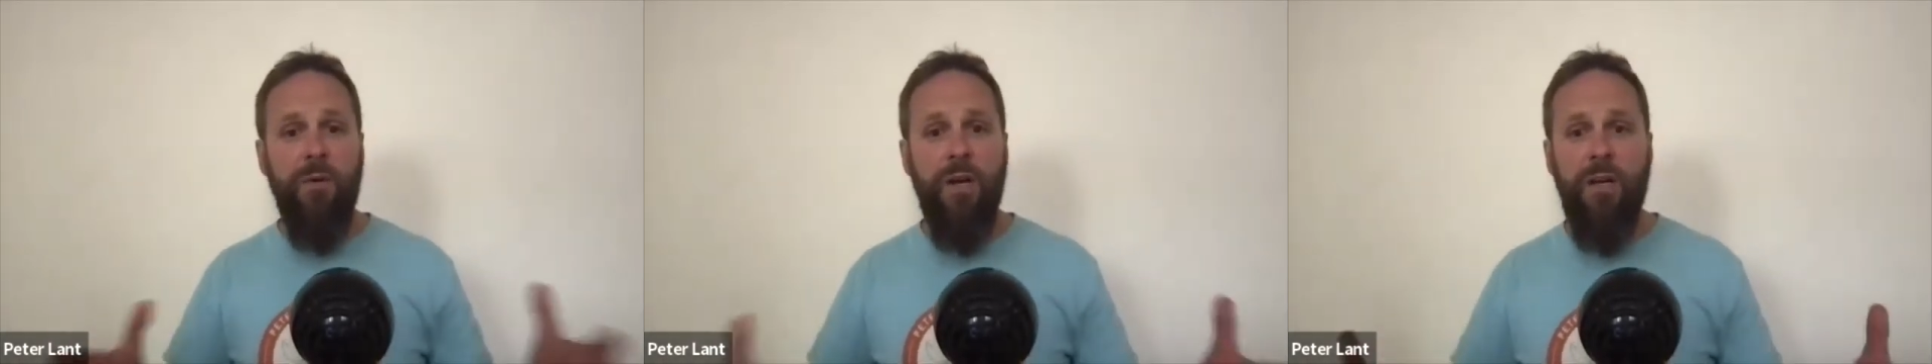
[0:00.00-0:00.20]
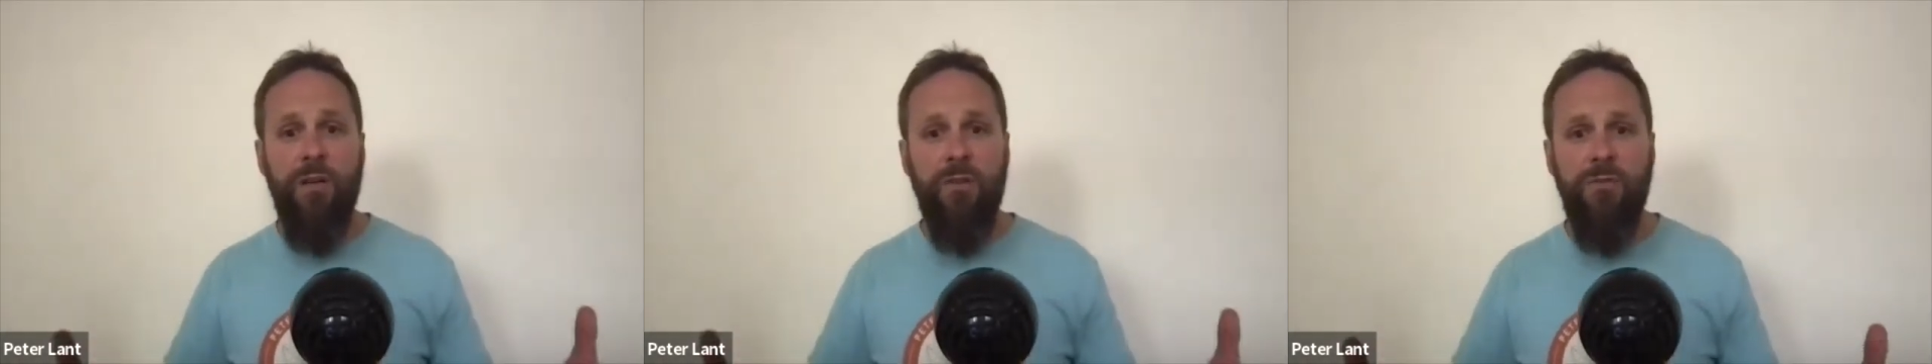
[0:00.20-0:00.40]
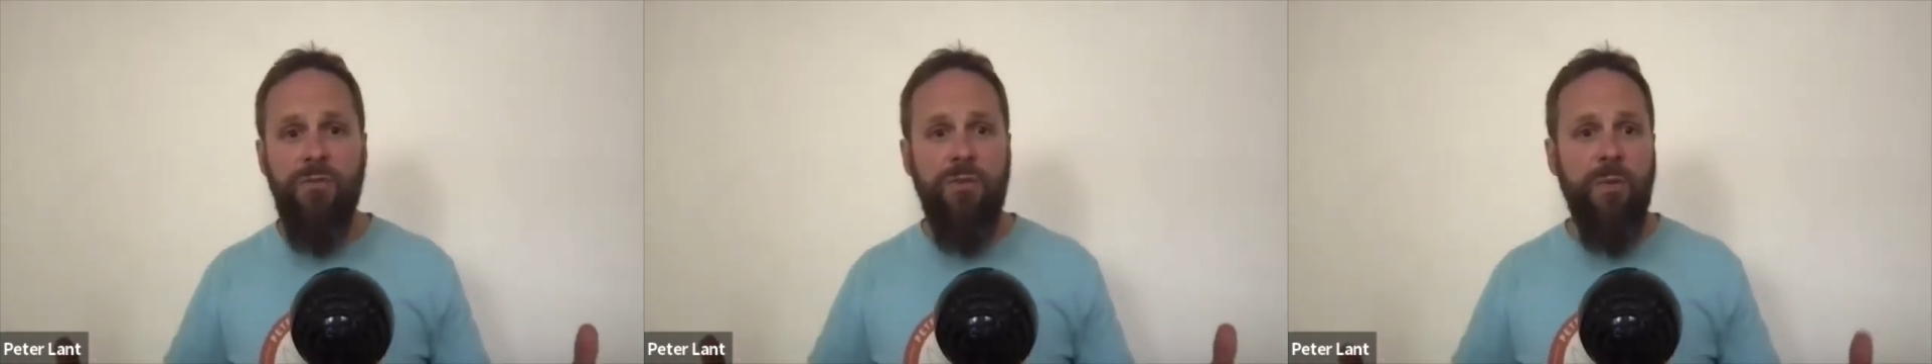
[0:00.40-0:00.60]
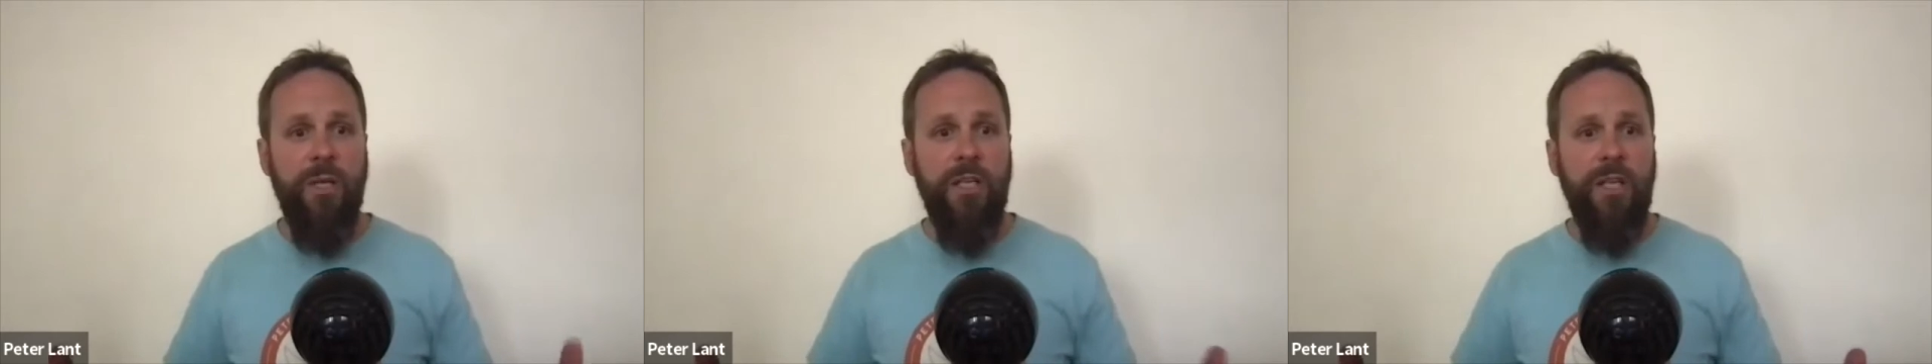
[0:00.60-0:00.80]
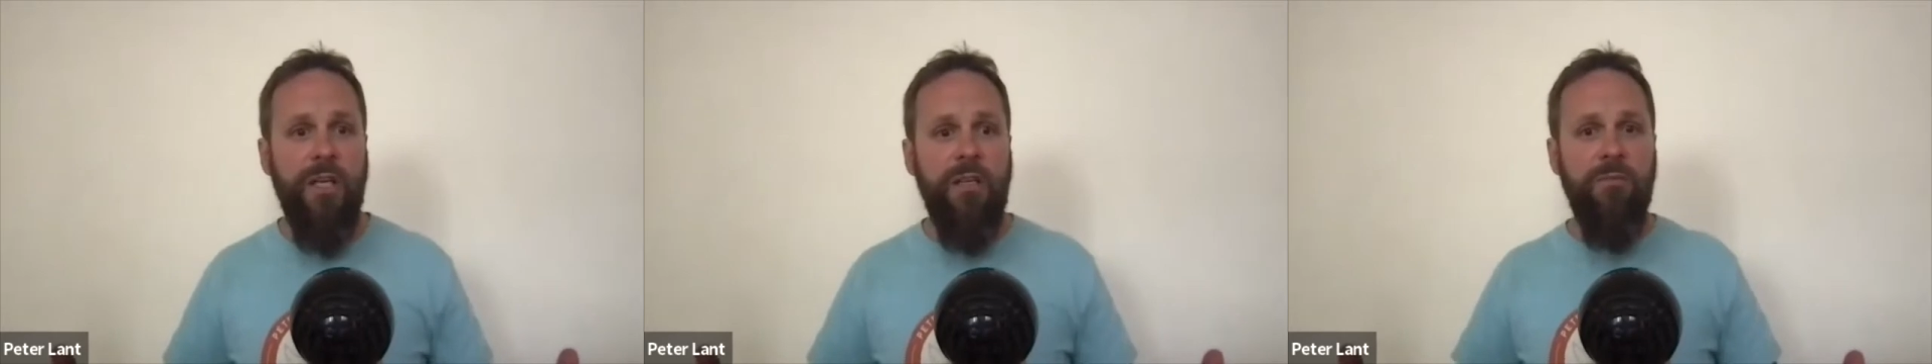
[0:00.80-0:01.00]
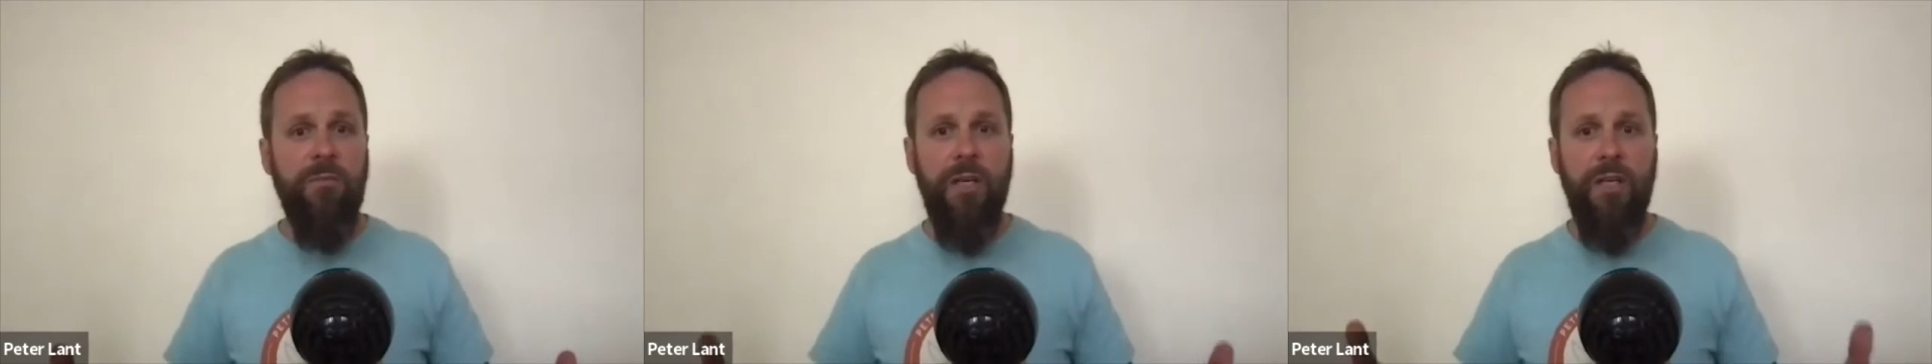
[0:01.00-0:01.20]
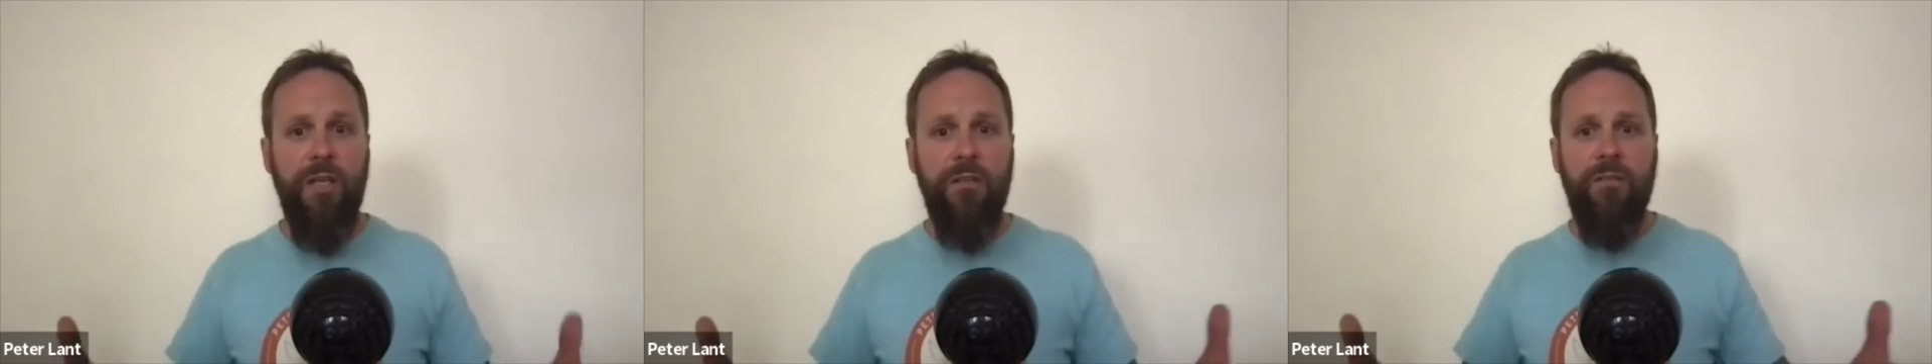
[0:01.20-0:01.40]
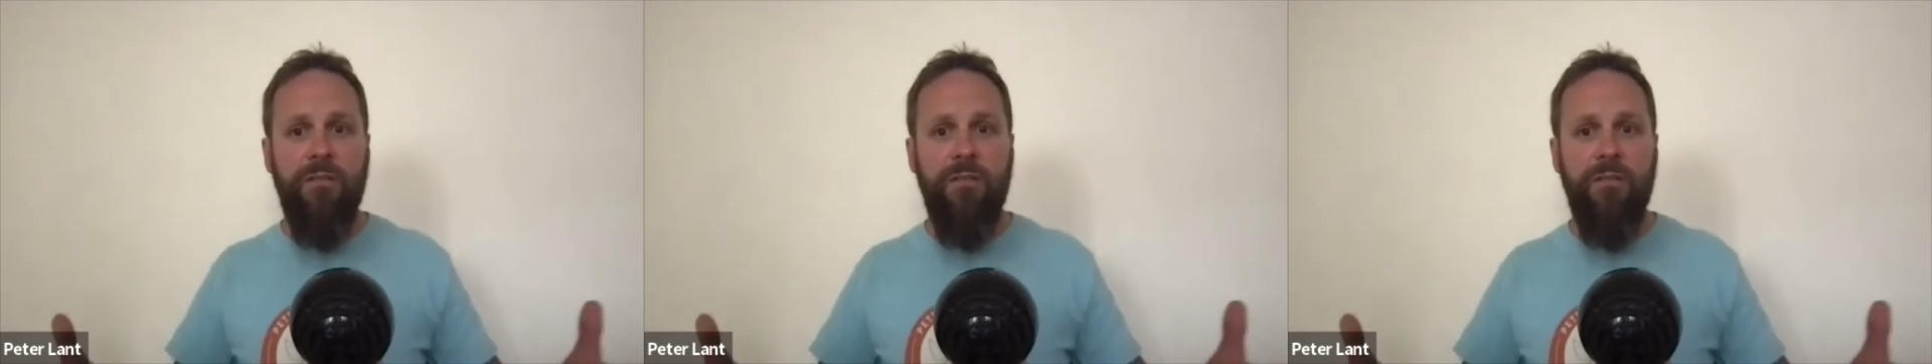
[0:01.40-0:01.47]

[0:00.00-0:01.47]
I control my calorie